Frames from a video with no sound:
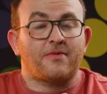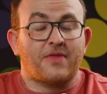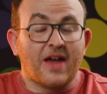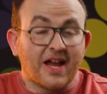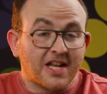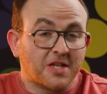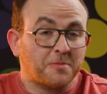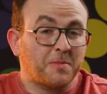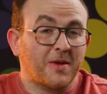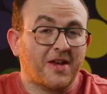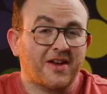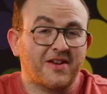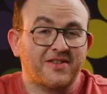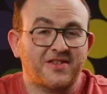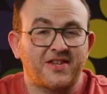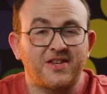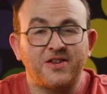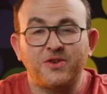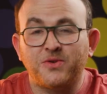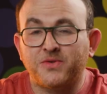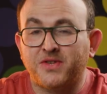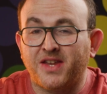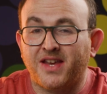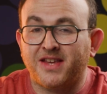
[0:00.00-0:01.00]
That's because
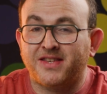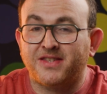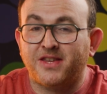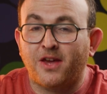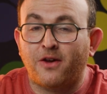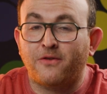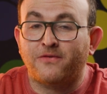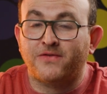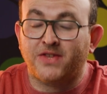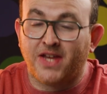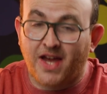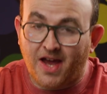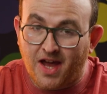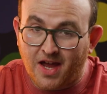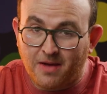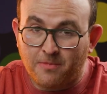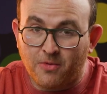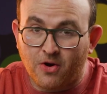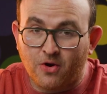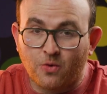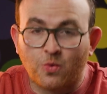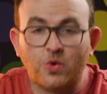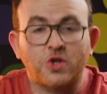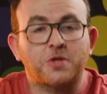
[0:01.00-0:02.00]
he used a
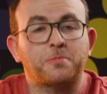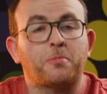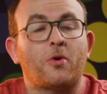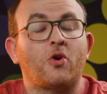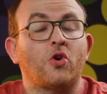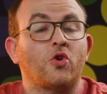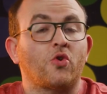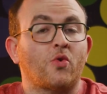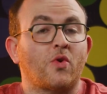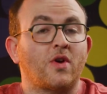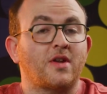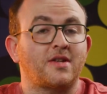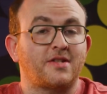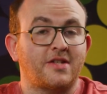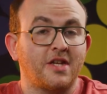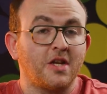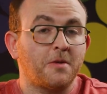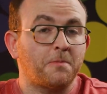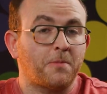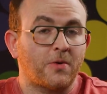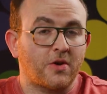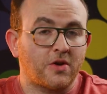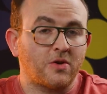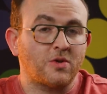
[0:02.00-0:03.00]
self-timer, which Polaroid
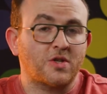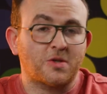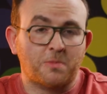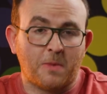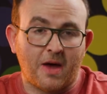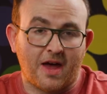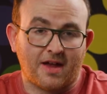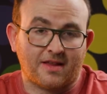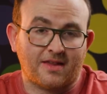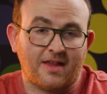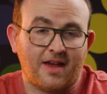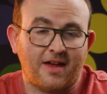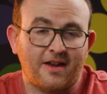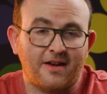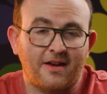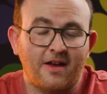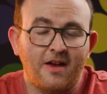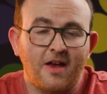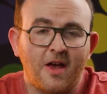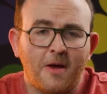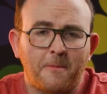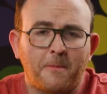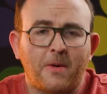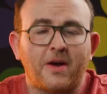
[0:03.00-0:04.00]
did produce back then,
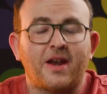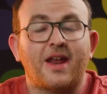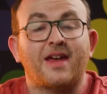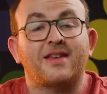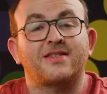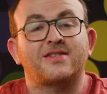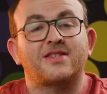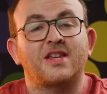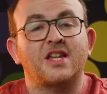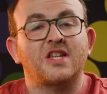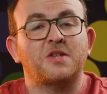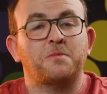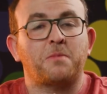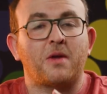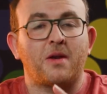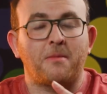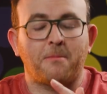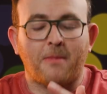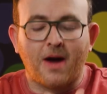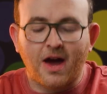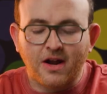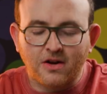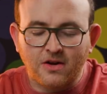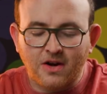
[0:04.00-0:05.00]
but has since
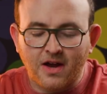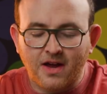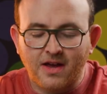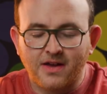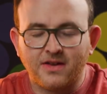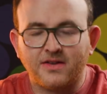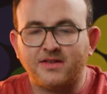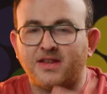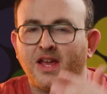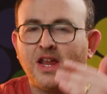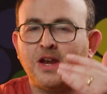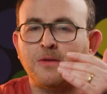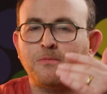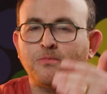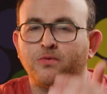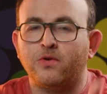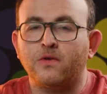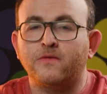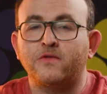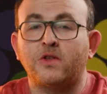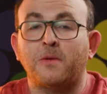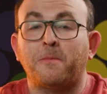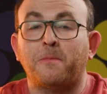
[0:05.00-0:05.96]
been modernized and improved